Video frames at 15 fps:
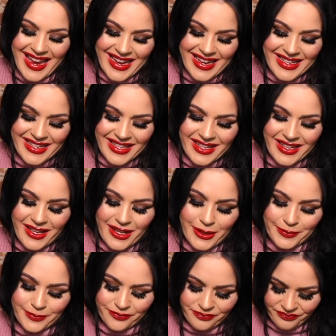And um,
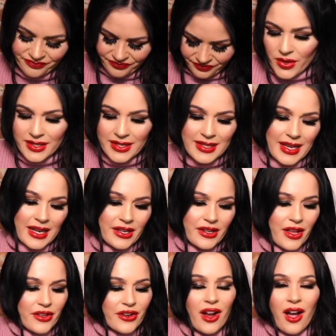this is like
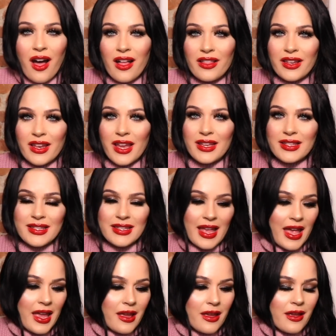another holiday
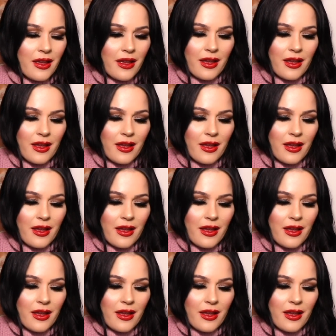set.